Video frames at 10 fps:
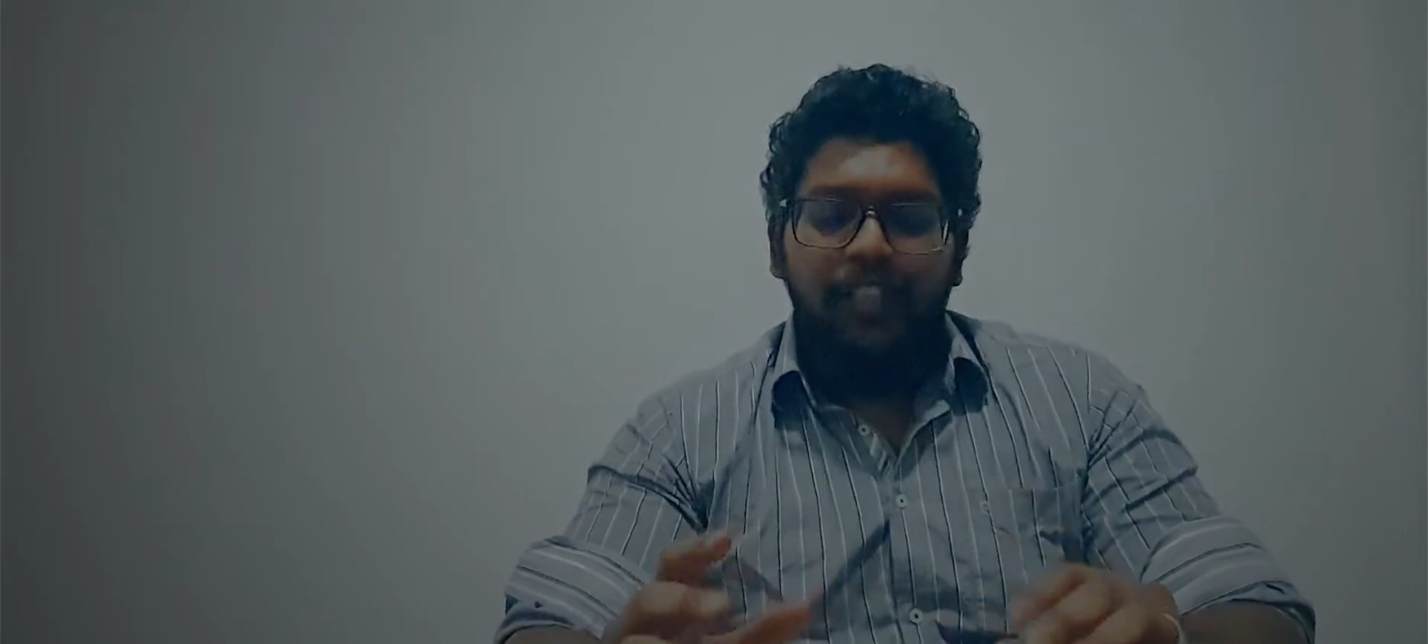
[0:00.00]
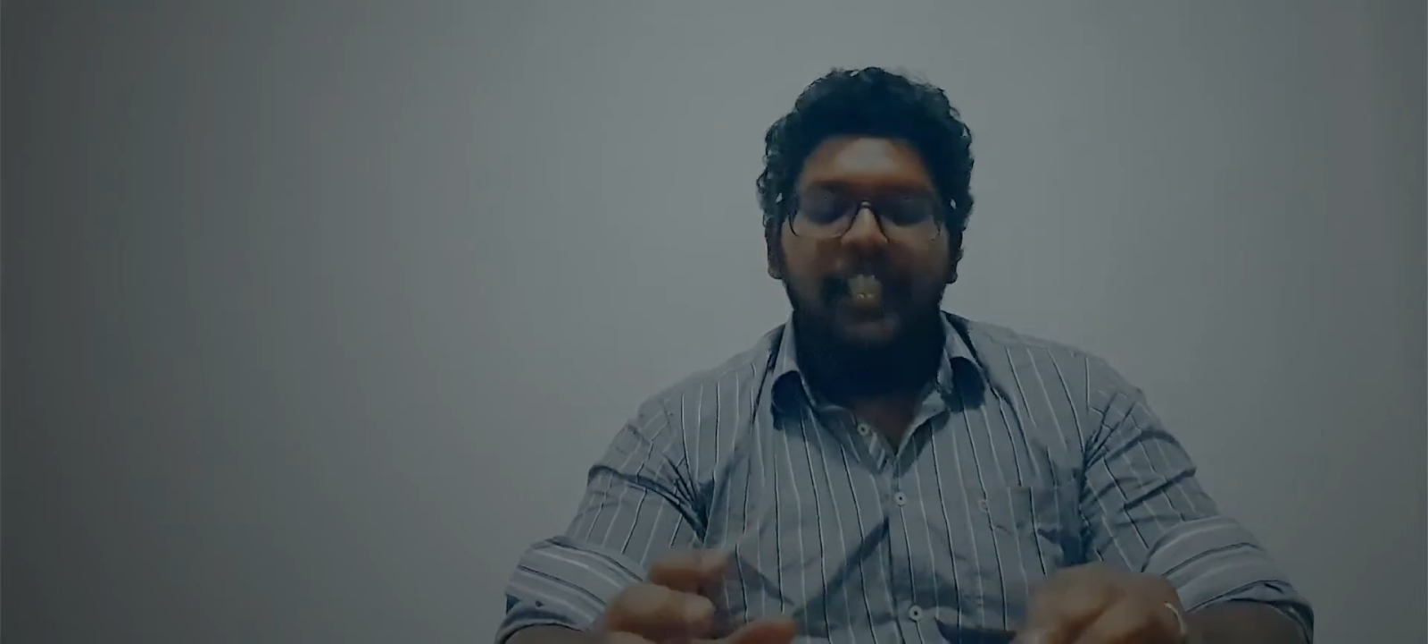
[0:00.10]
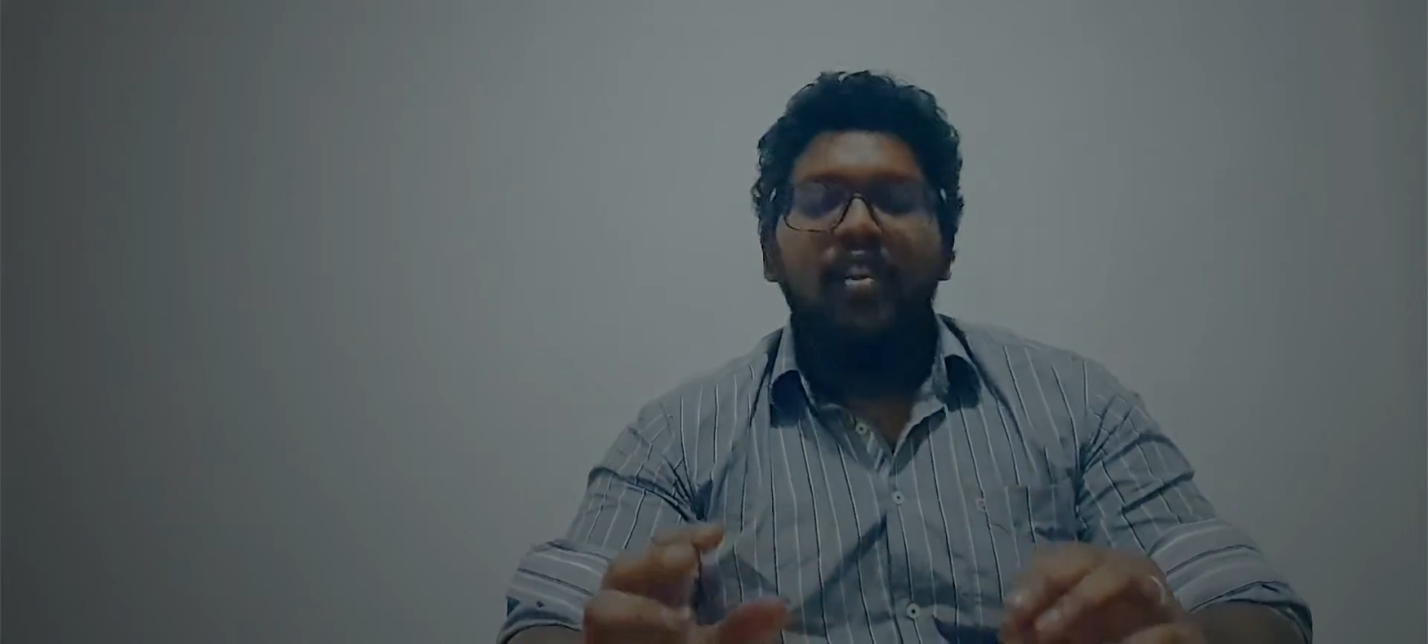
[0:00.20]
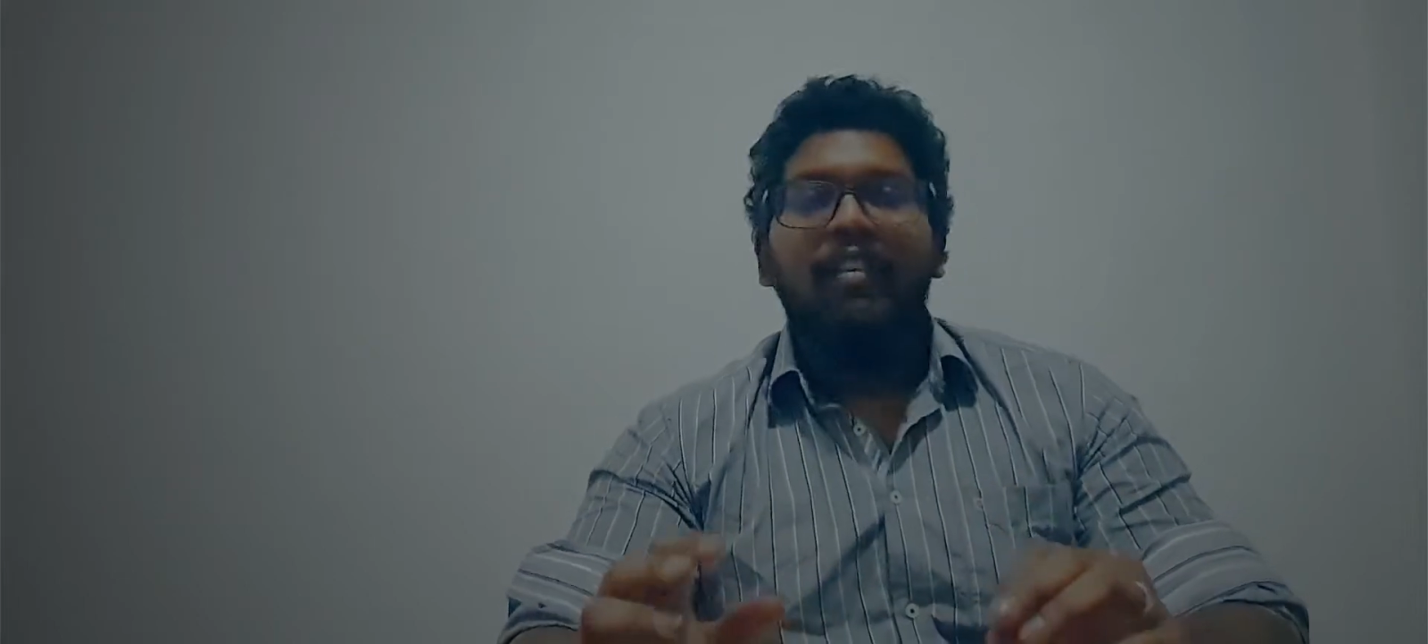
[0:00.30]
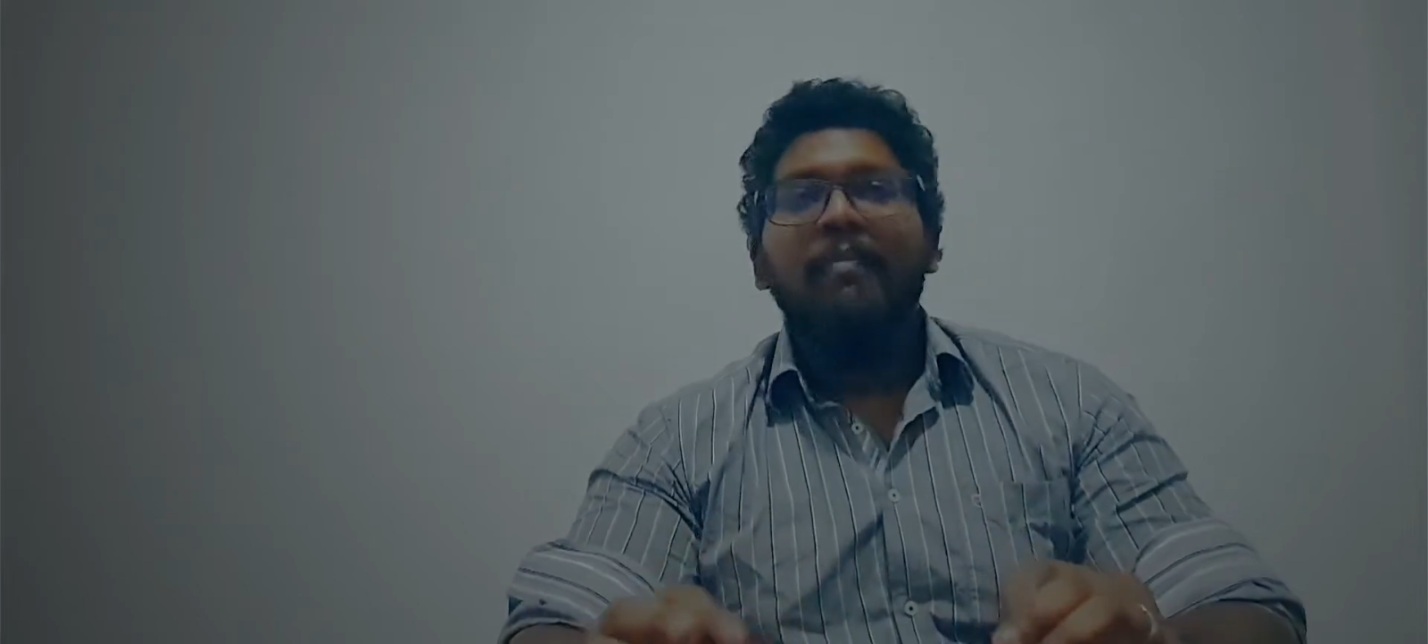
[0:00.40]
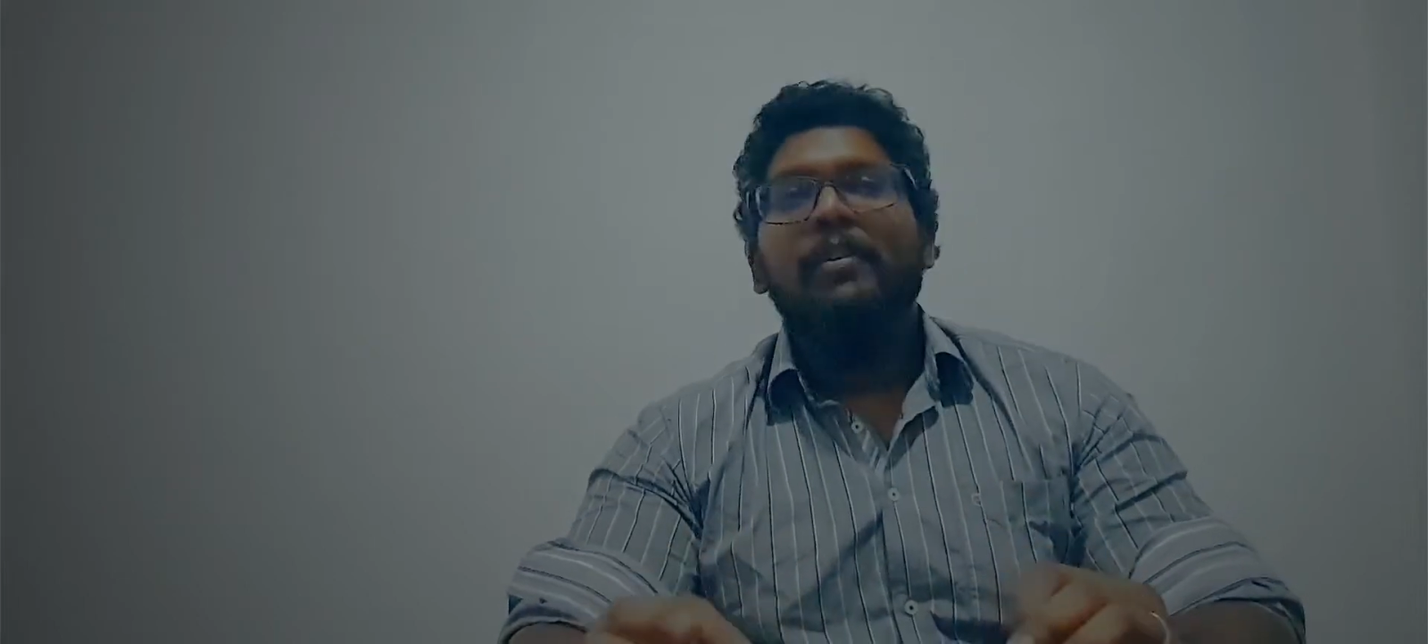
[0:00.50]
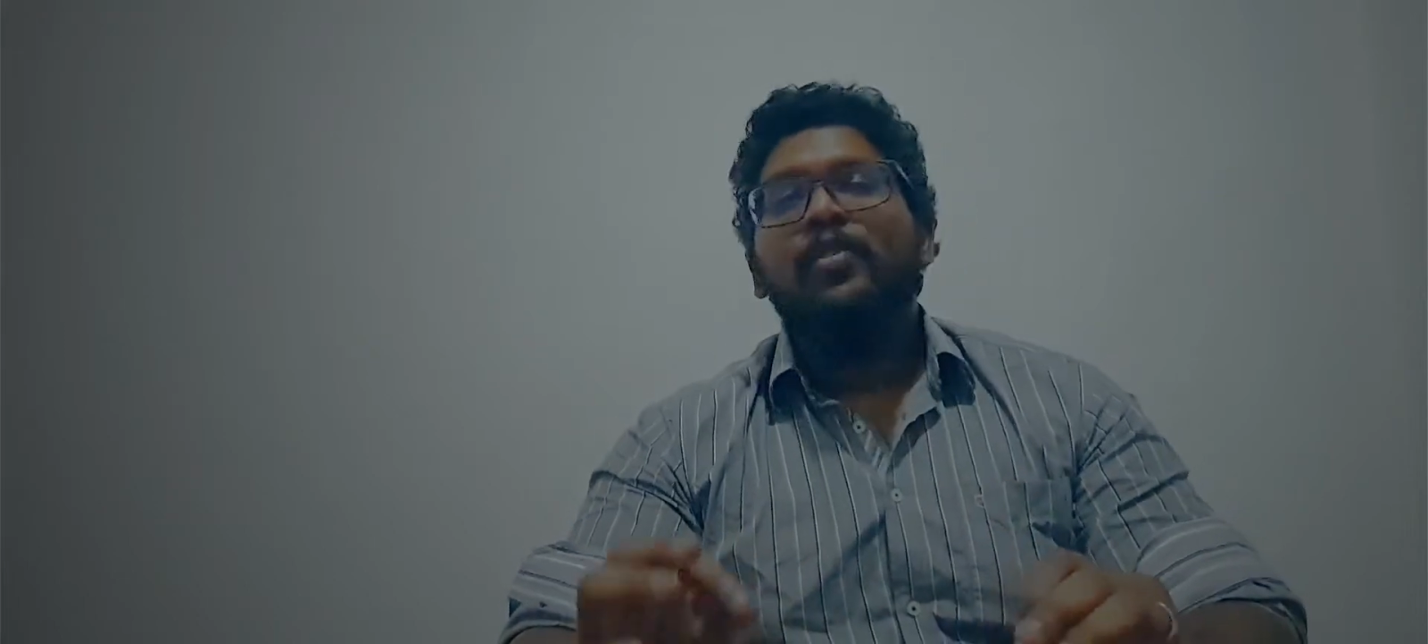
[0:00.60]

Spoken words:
November